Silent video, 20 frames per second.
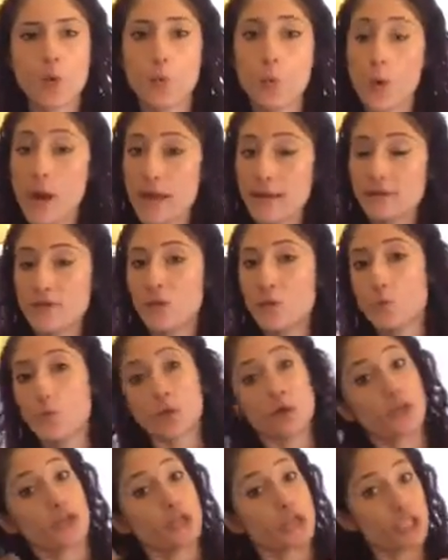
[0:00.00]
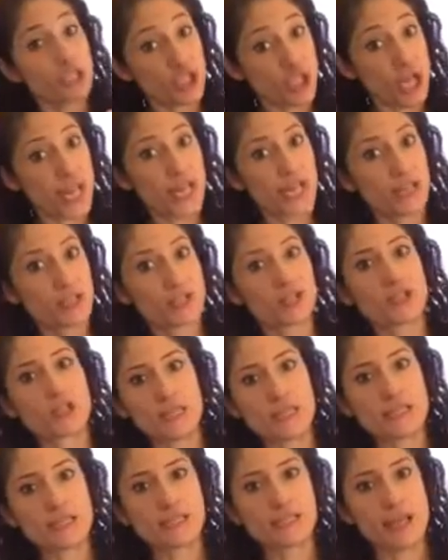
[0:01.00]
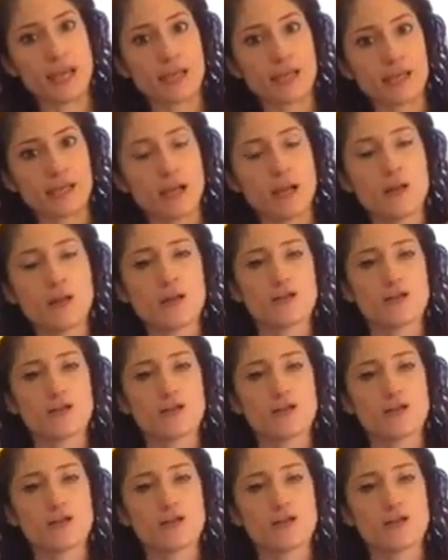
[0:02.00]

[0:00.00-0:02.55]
when the word change is said.